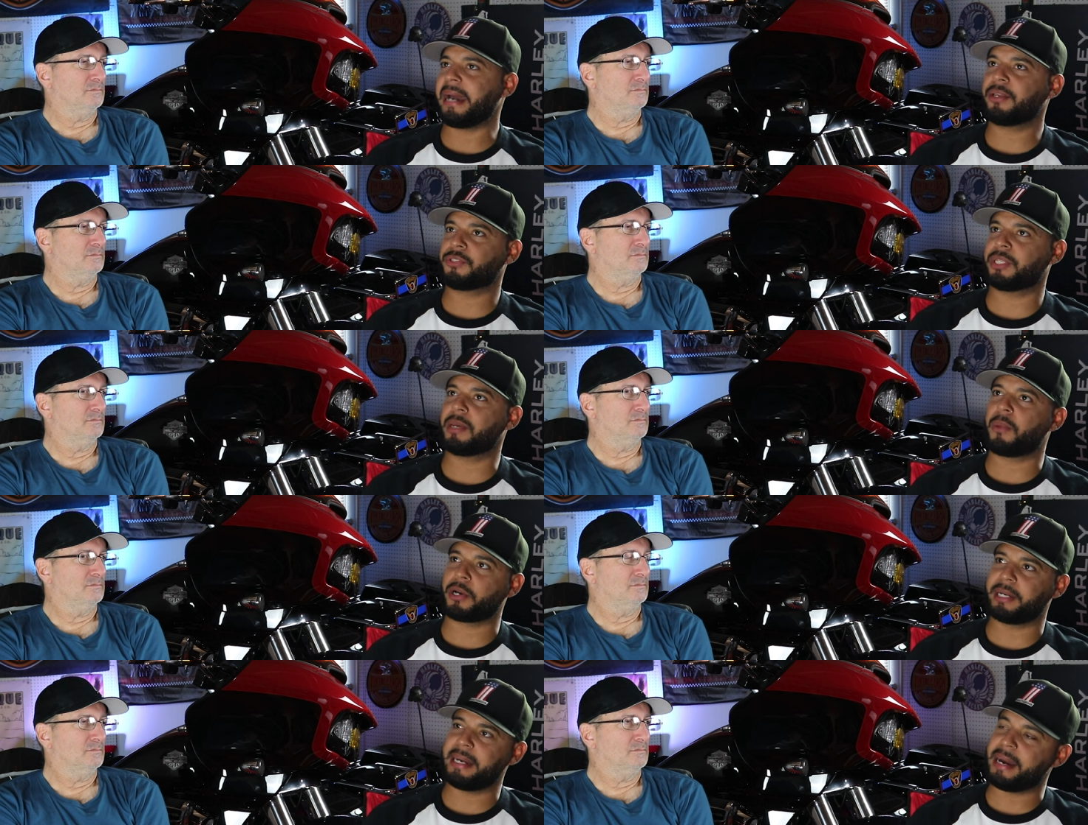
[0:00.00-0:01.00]
Speaker 1: how do you see the
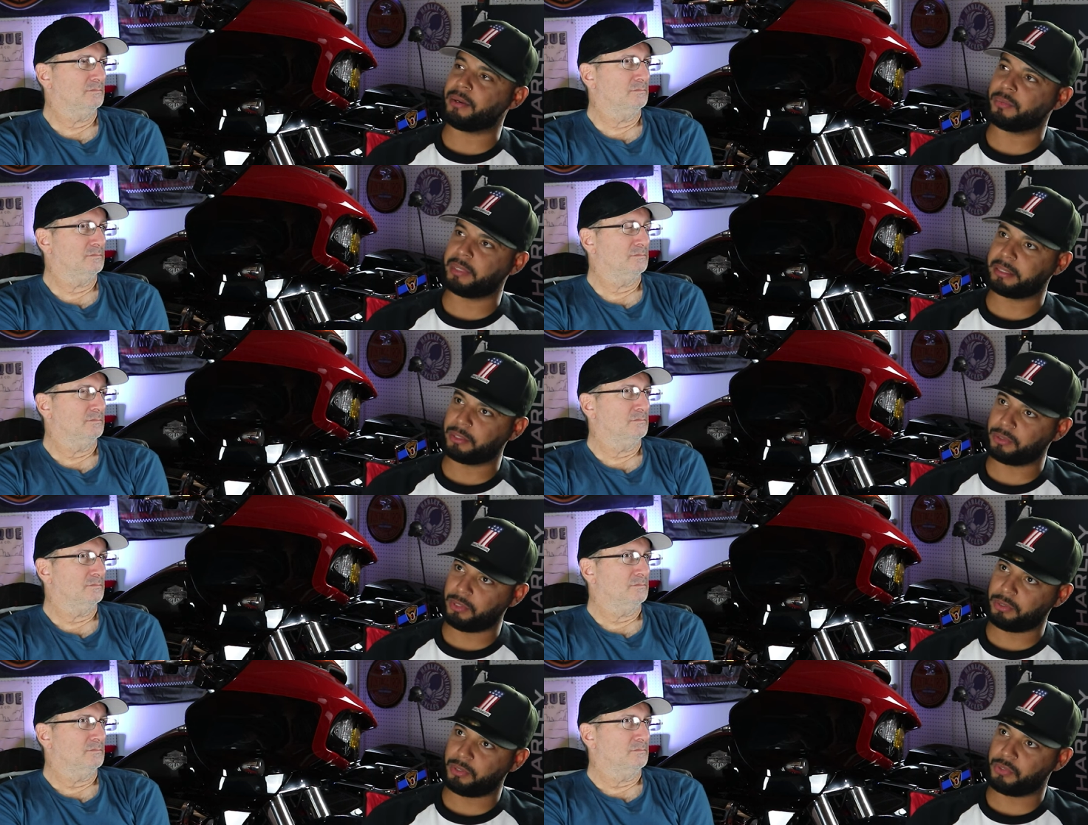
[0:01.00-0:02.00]
market now? Like, do, do
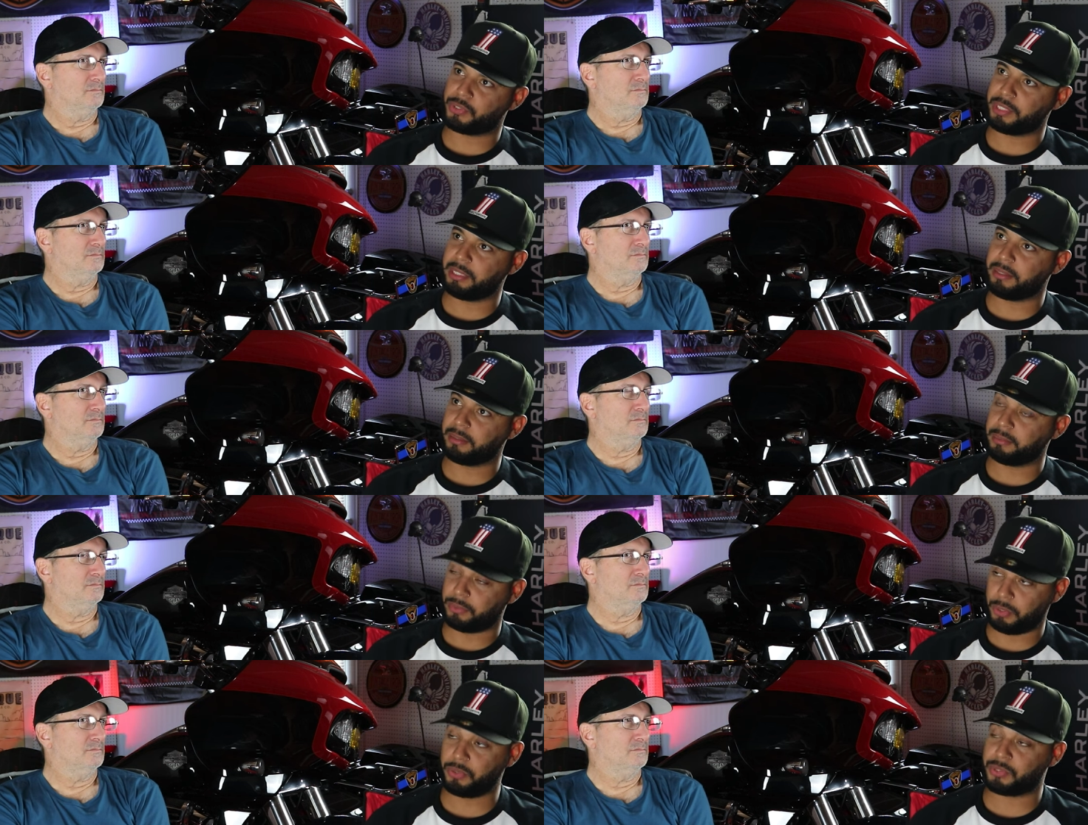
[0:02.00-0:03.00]
you see
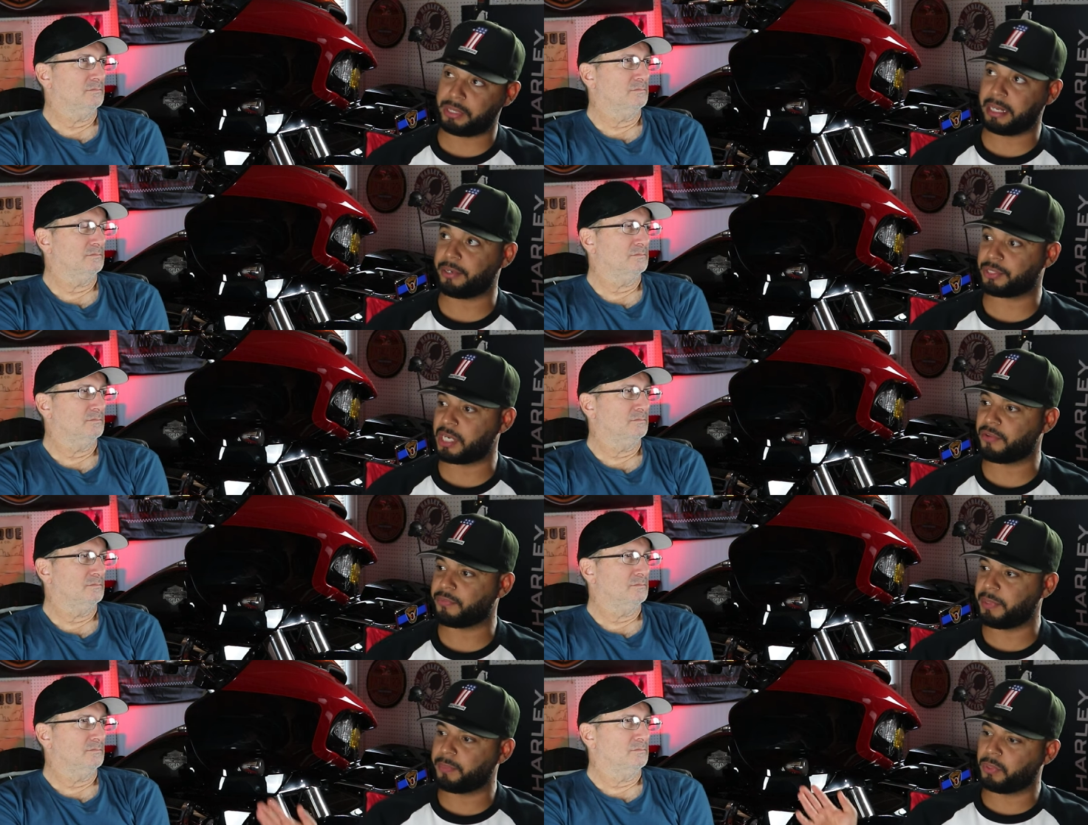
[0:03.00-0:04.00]
do you see that
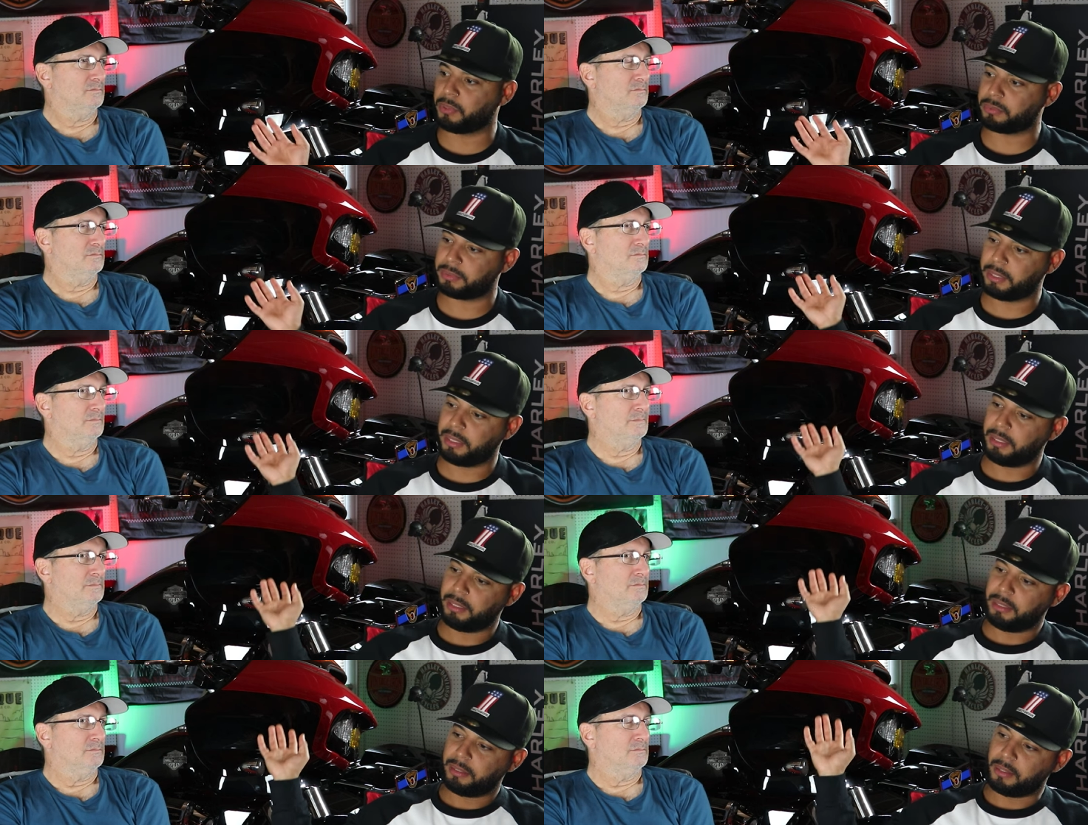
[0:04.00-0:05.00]
yourself? People
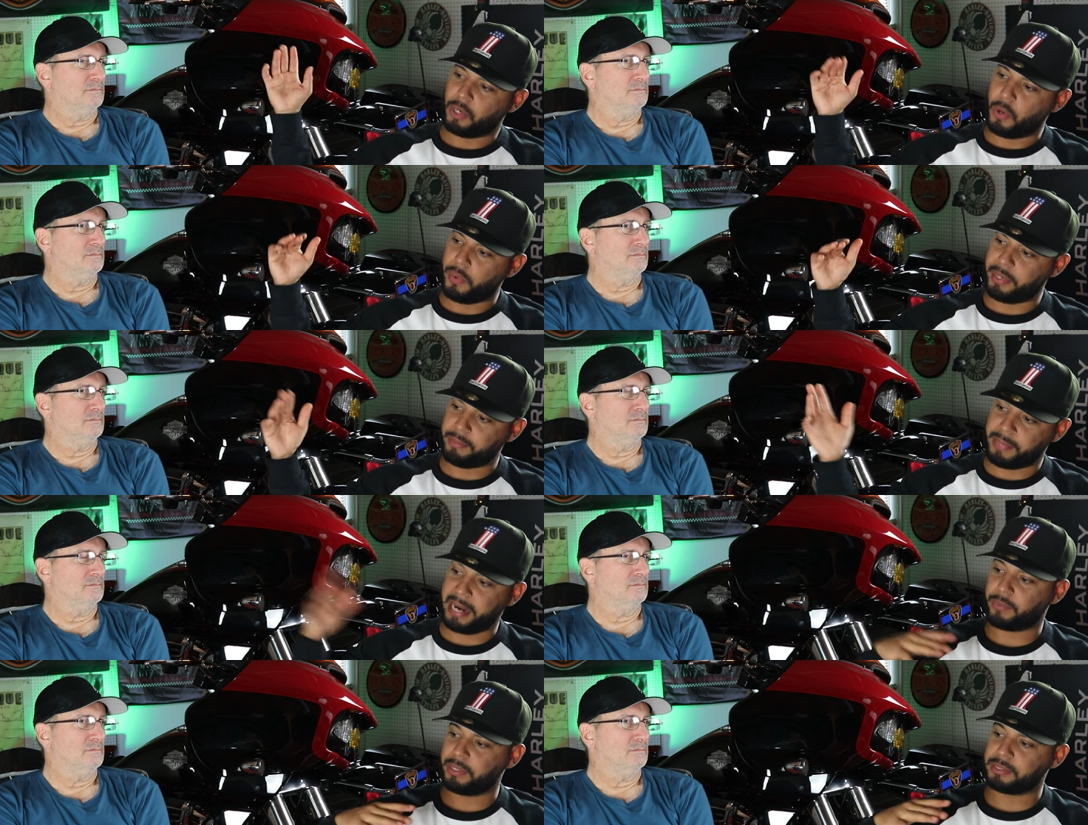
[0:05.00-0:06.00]
going
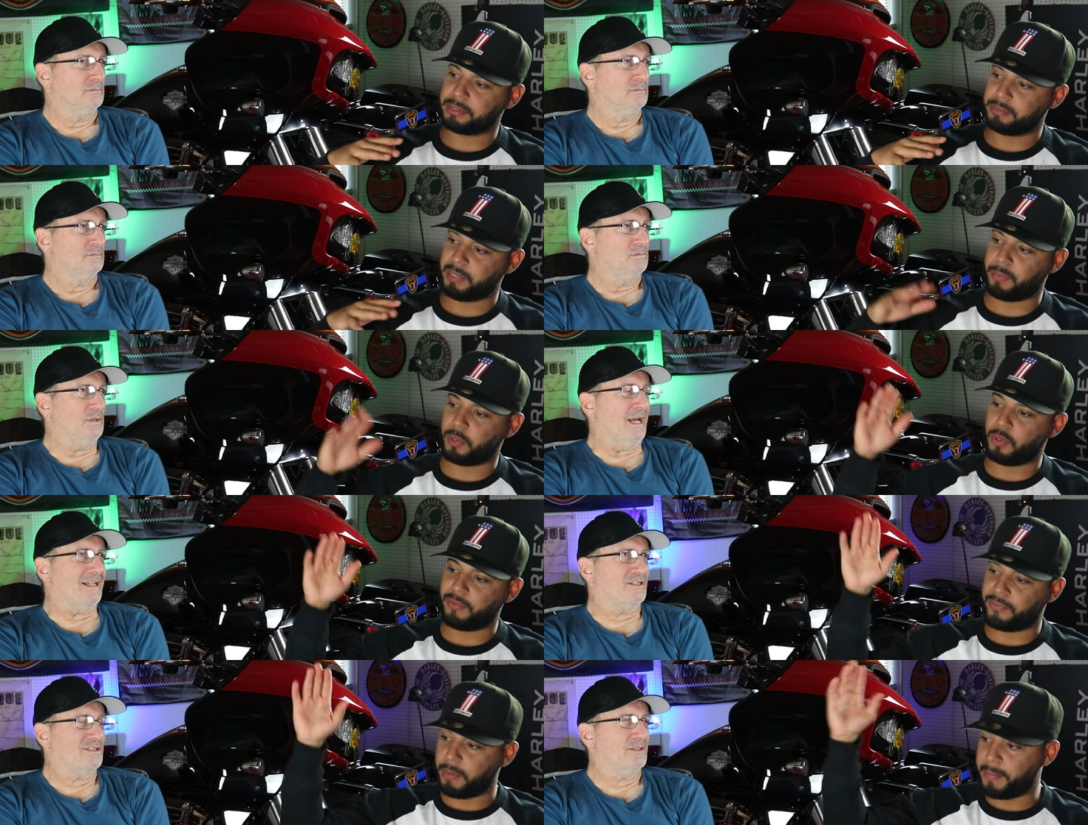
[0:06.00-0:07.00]
backwards? People
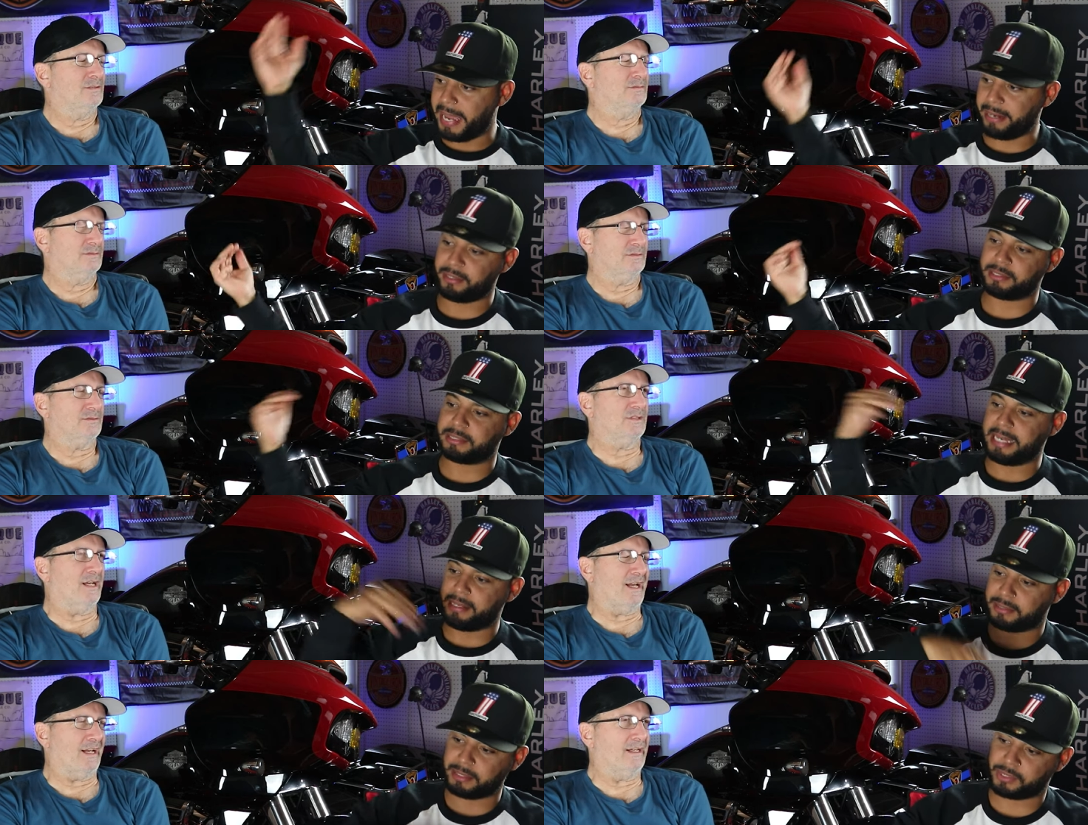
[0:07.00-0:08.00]
going from baggers
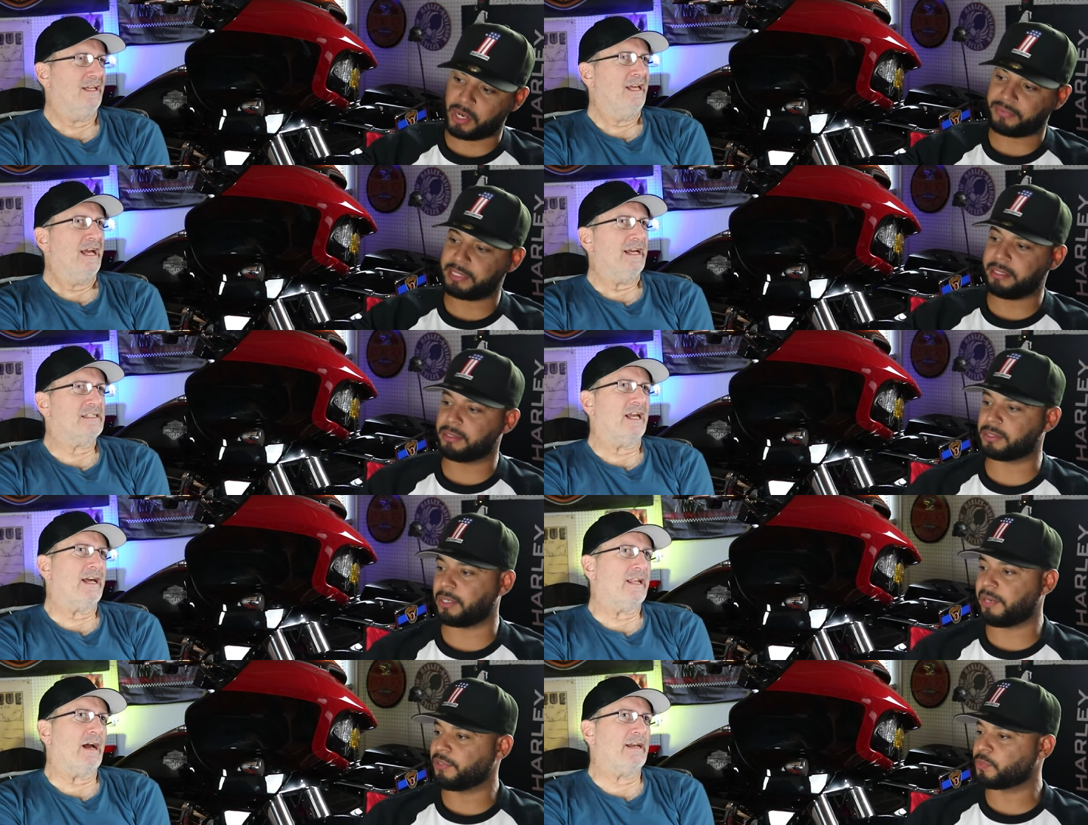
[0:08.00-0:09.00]
down yeah. to soft tails
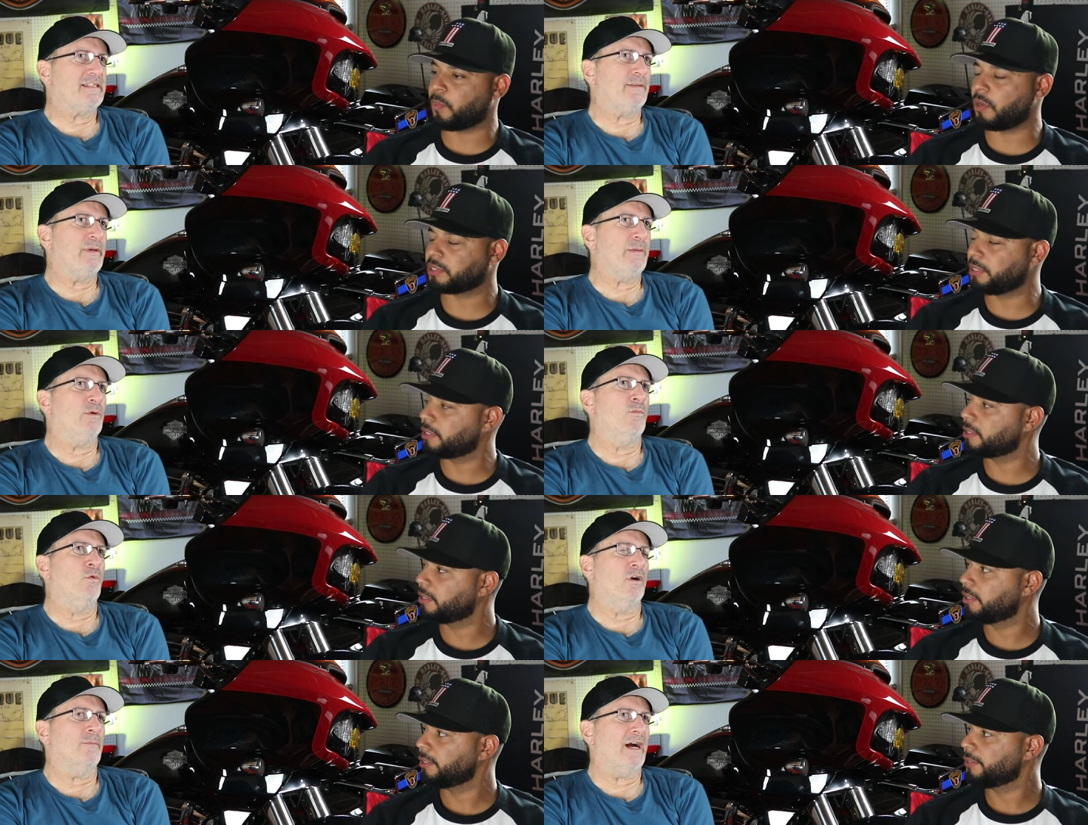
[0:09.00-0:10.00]
or I see people
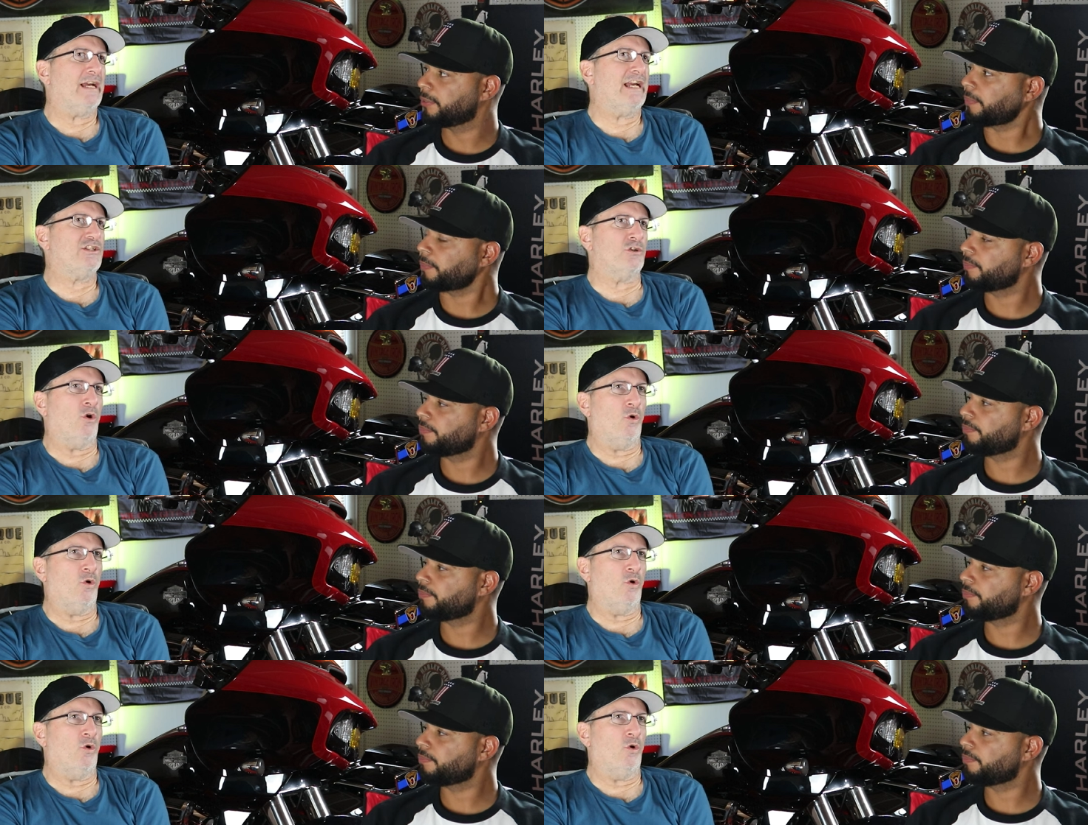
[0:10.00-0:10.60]
Speaker 2: more my age and